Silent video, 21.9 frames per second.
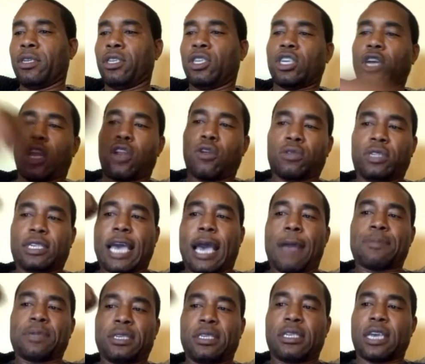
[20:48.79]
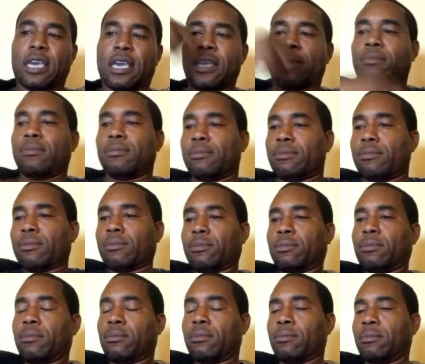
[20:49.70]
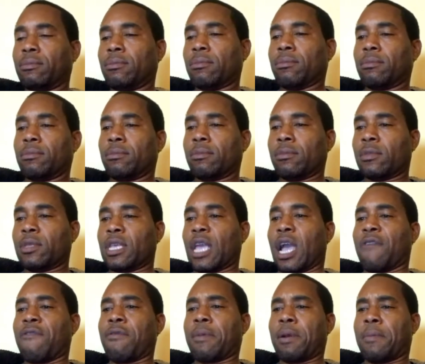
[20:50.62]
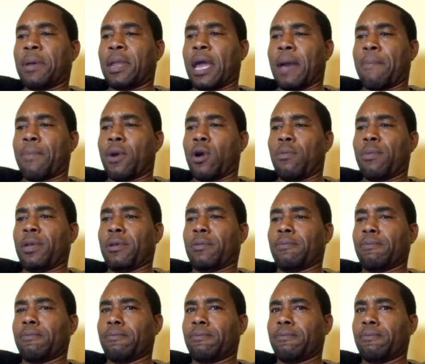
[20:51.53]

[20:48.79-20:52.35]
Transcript: Charlo taps his head. Y'all remember that moment?